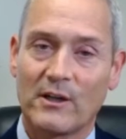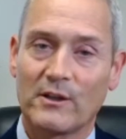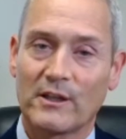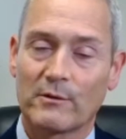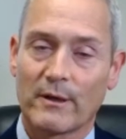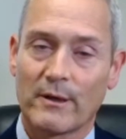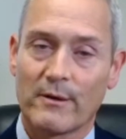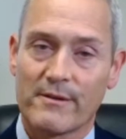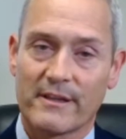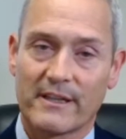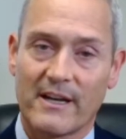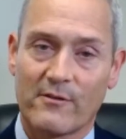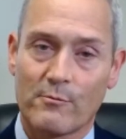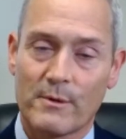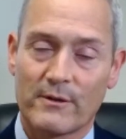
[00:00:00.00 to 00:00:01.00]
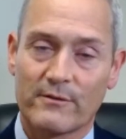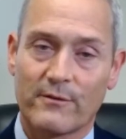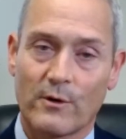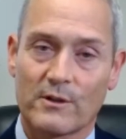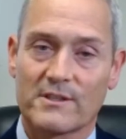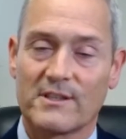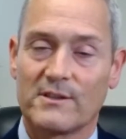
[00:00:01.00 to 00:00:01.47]
don't agree with the government
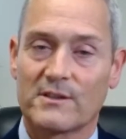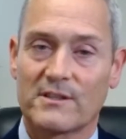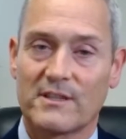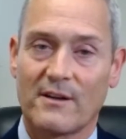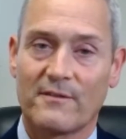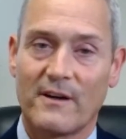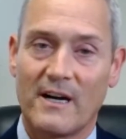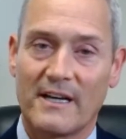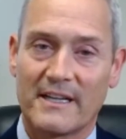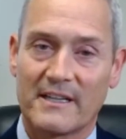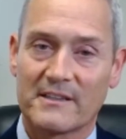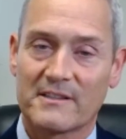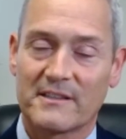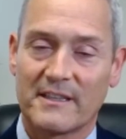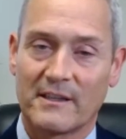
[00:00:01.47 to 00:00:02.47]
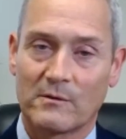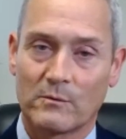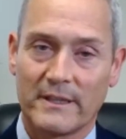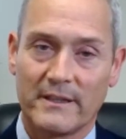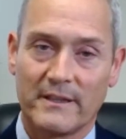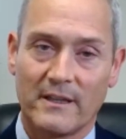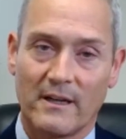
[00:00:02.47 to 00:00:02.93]
forcing stuff on us. And
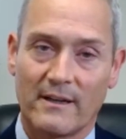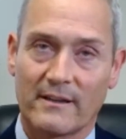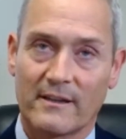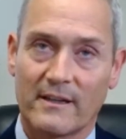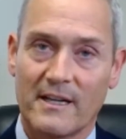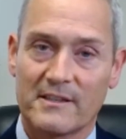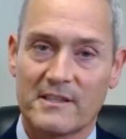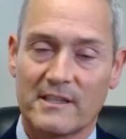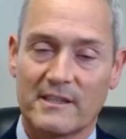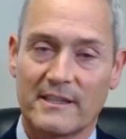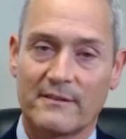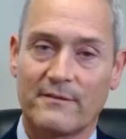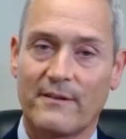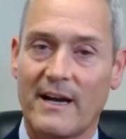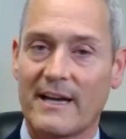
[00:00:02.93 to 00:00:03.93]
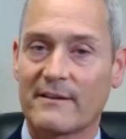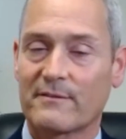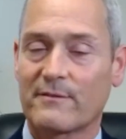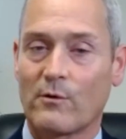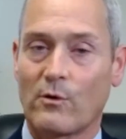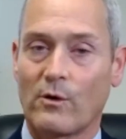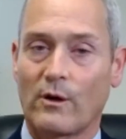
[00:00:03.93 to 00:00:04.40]
we constantly fight
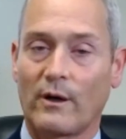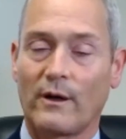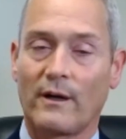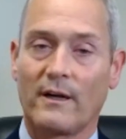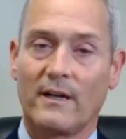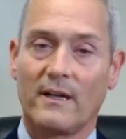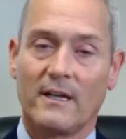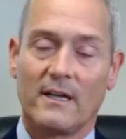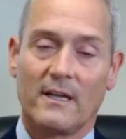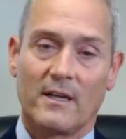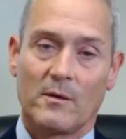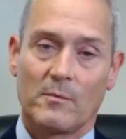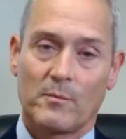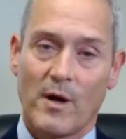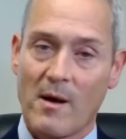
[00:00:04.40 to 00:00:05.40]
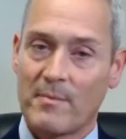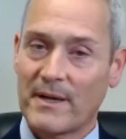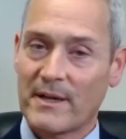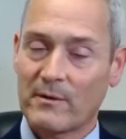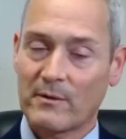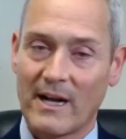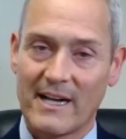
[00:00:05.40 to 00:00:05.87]
for
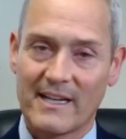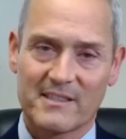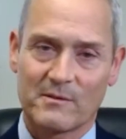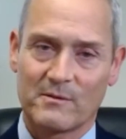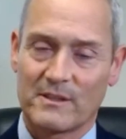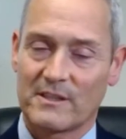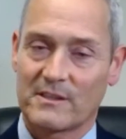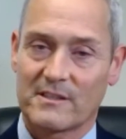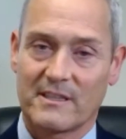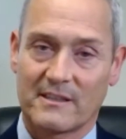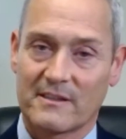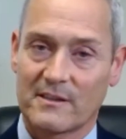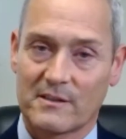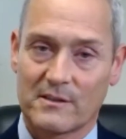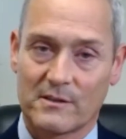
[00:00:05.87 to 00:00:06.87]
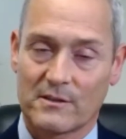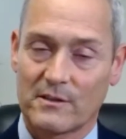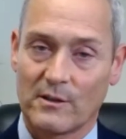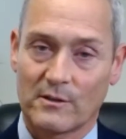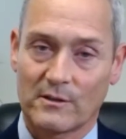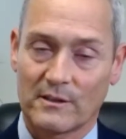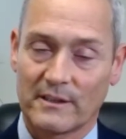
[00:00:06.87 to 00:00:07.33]
property rights. And we just think this is
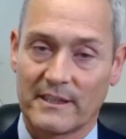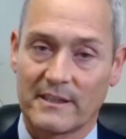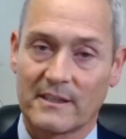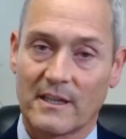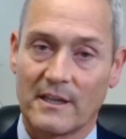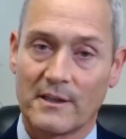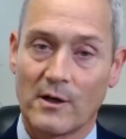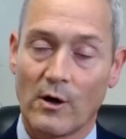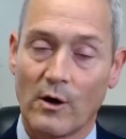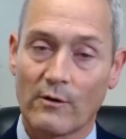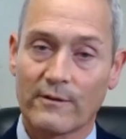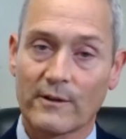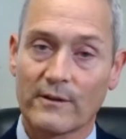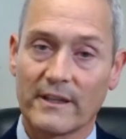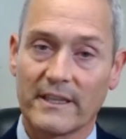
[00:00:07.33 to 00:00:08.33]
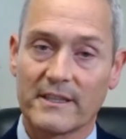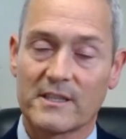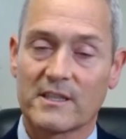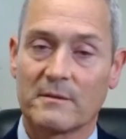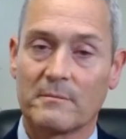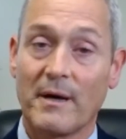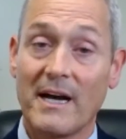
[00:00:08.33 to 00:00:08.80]
totally an
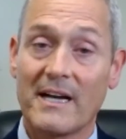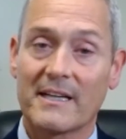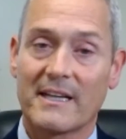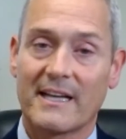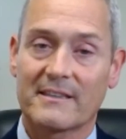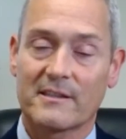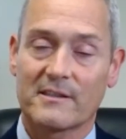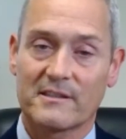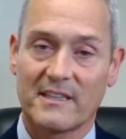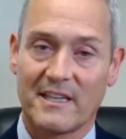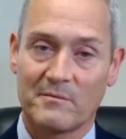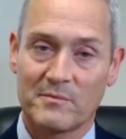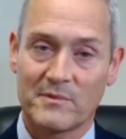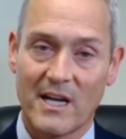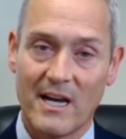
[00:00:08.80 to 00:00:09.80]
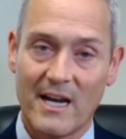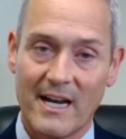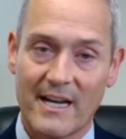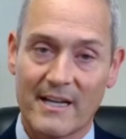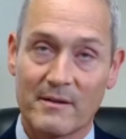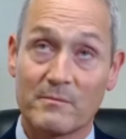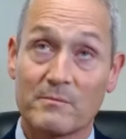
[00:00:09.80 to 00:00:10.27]
overreach. But at the same
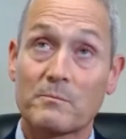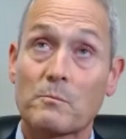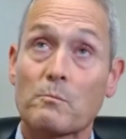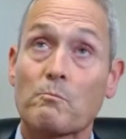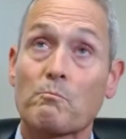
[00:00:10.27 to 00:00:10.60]
time,